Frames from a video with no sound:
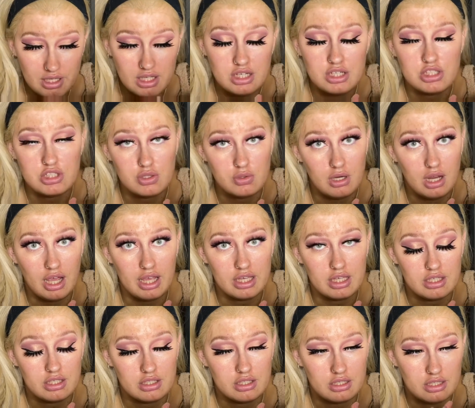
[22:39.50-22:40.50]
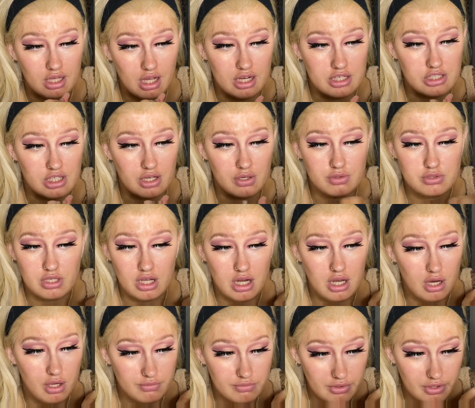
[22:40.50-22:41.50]
do like the eyeshadows. I
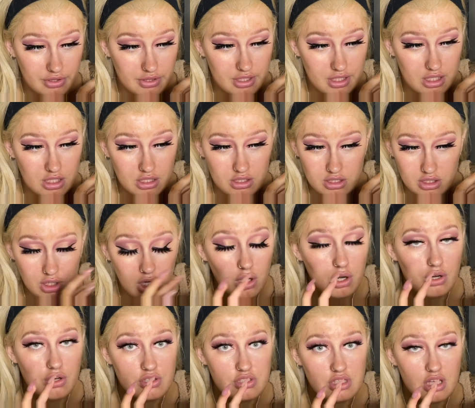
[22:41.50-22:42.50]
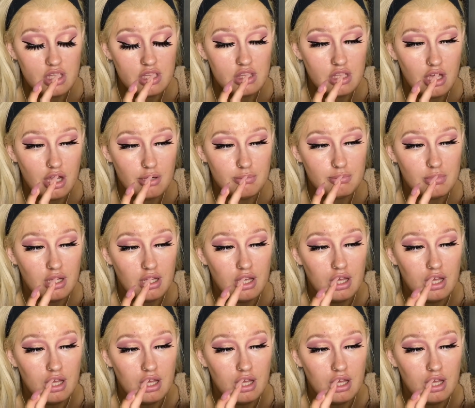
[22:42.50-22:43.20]
love the colours in them.